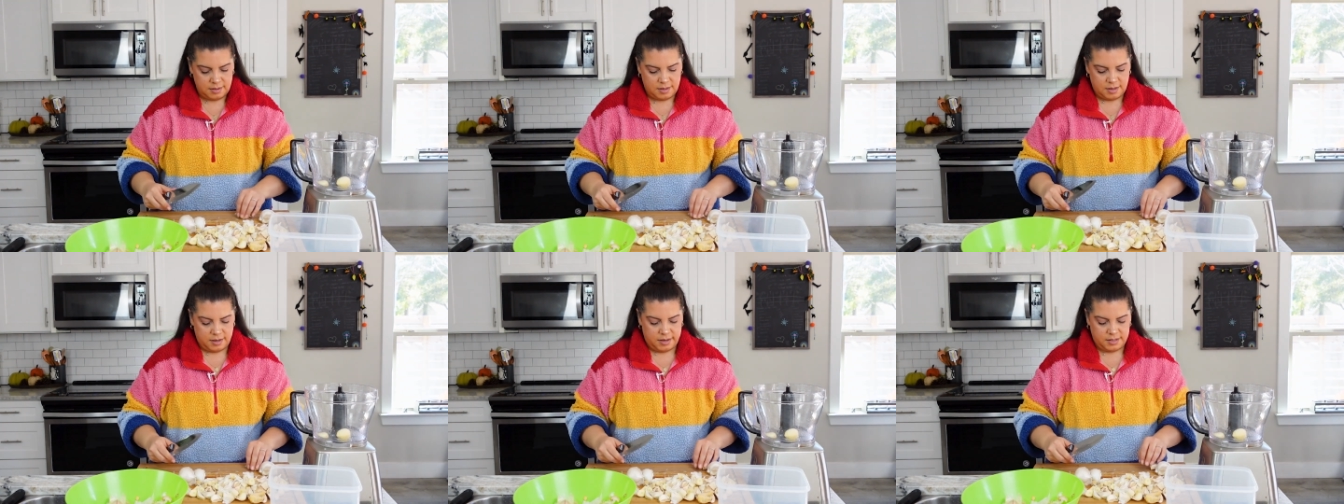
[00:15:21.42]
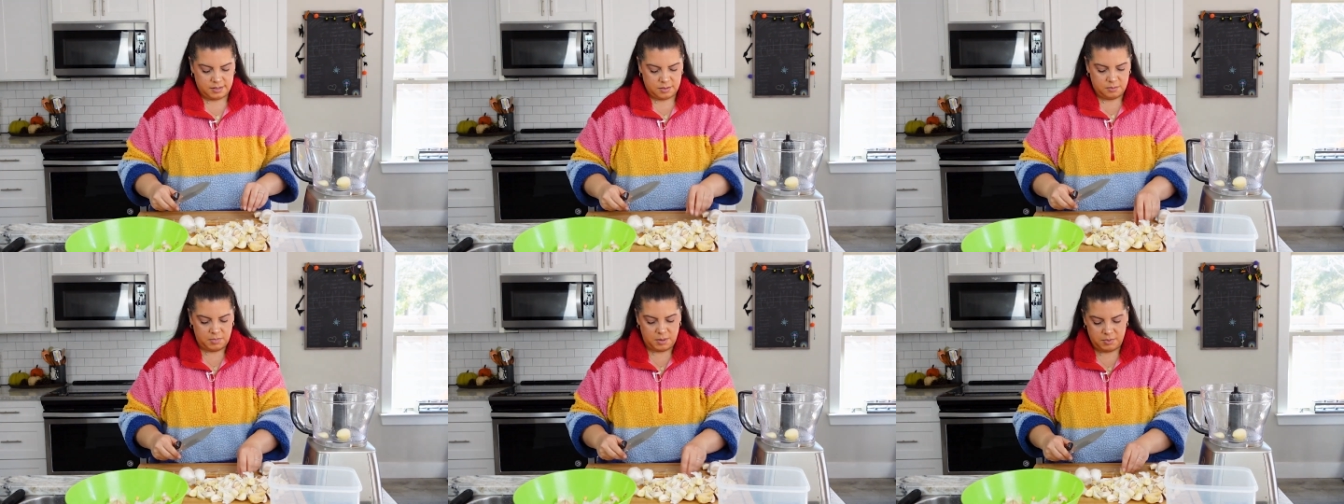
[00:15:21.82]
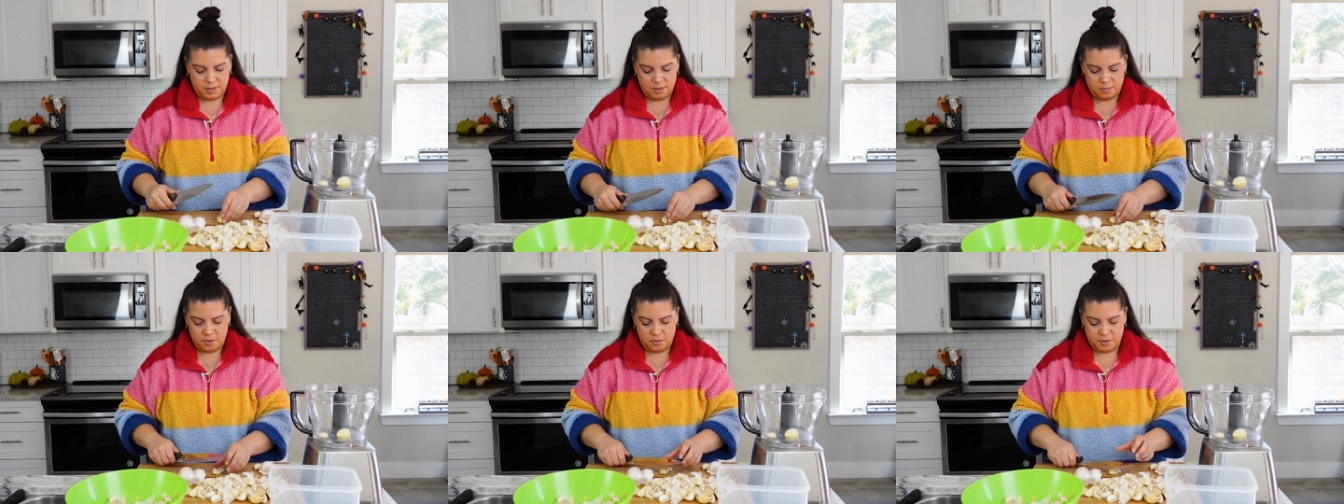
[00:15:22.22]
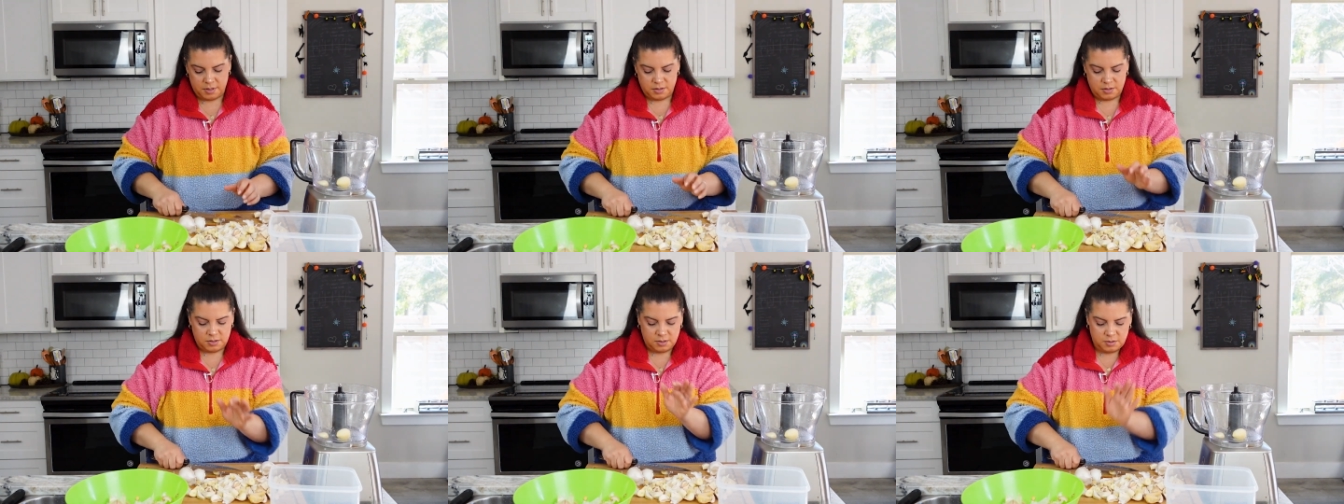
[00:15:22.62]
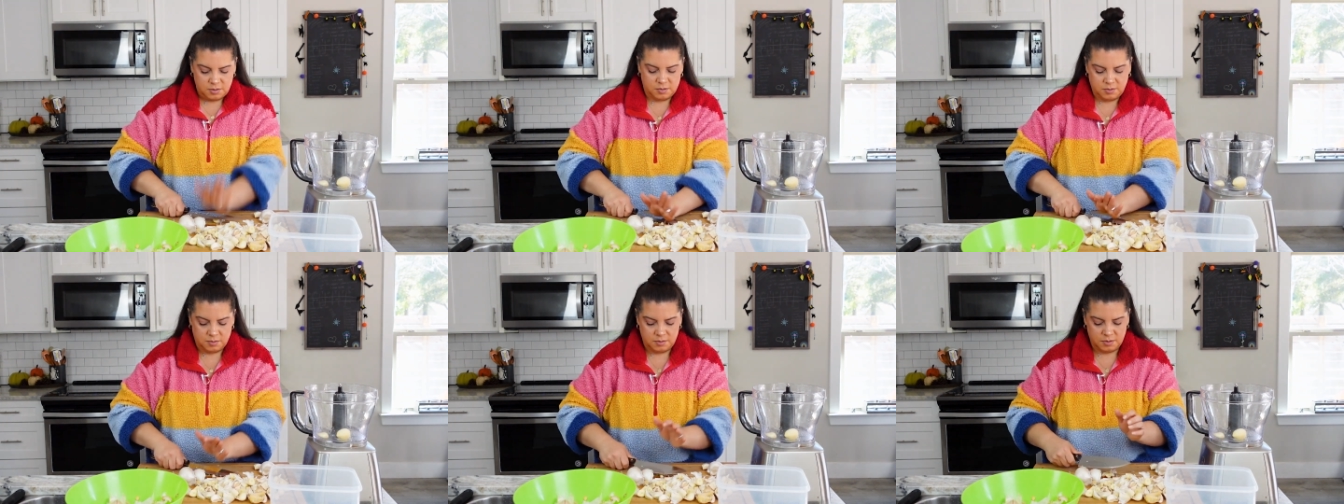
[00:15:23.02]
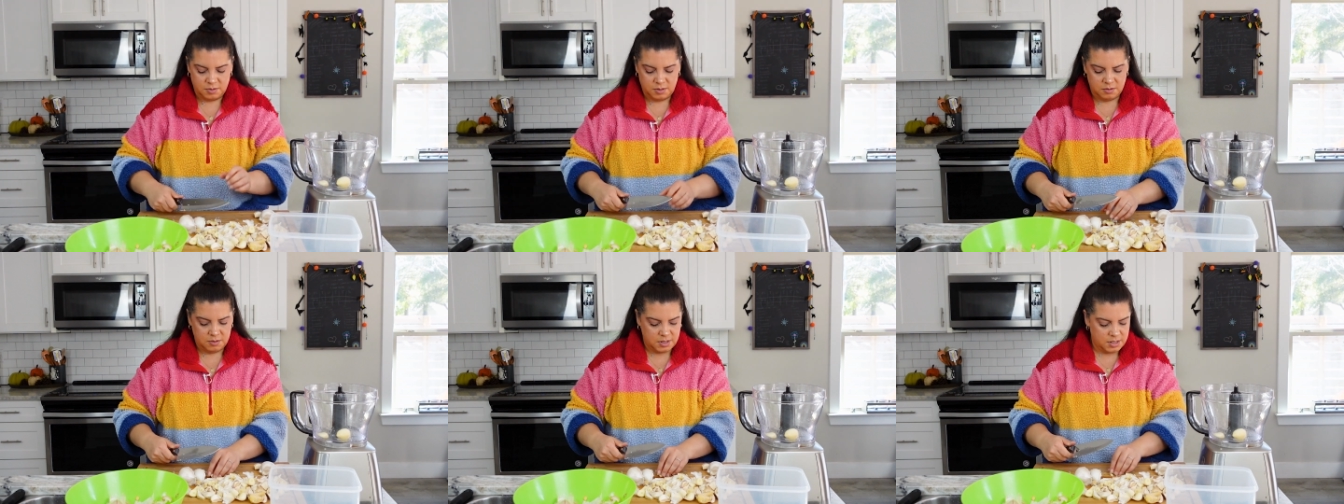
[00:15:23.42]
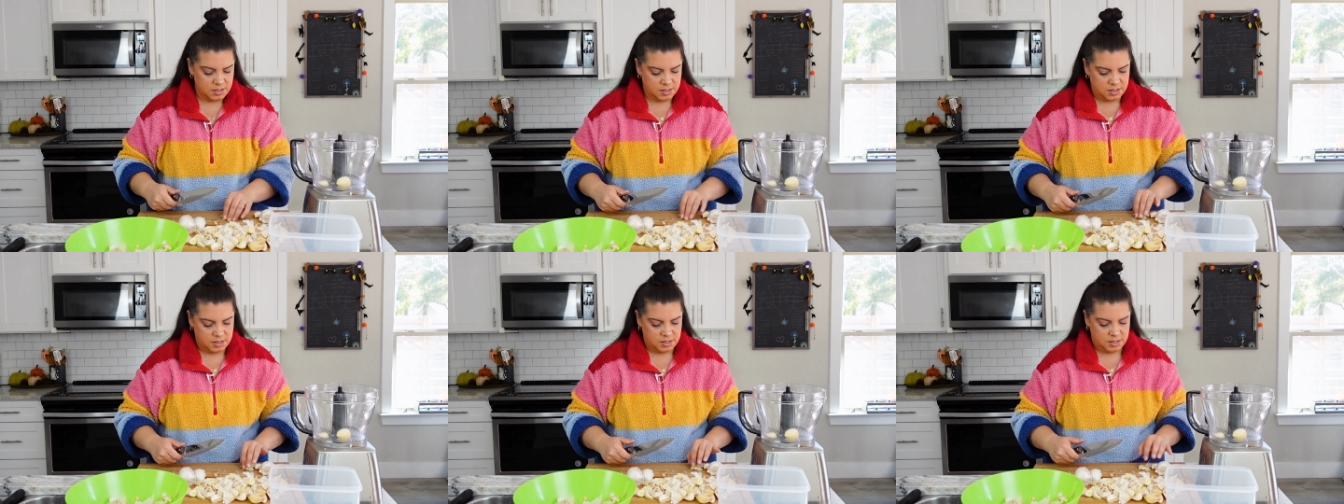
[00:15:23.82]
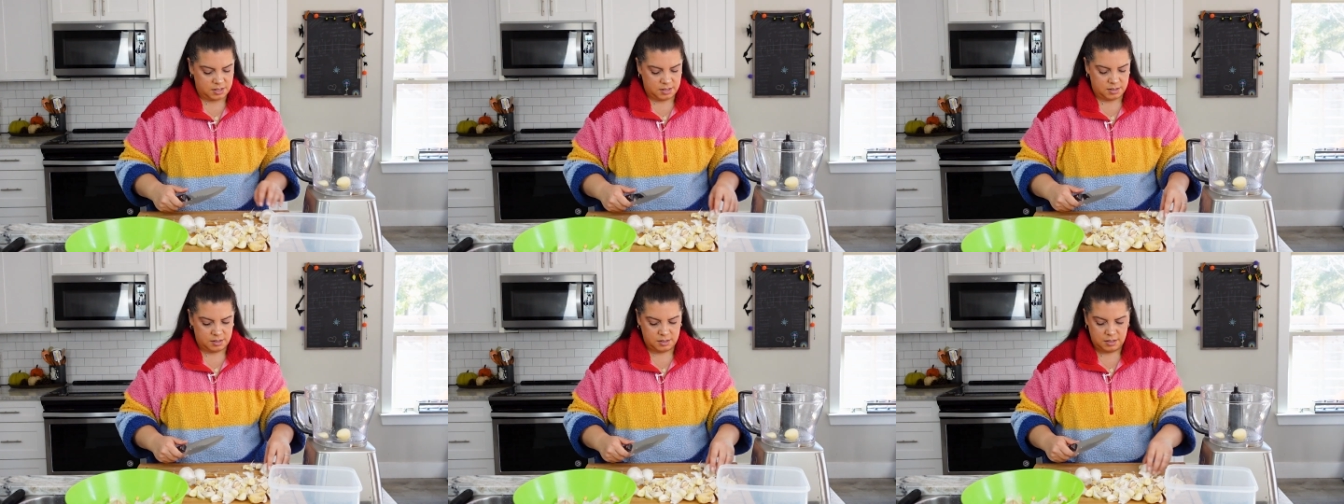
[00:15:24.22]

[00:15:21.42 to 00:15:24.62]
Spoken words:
All right, so maybe I'm going to do this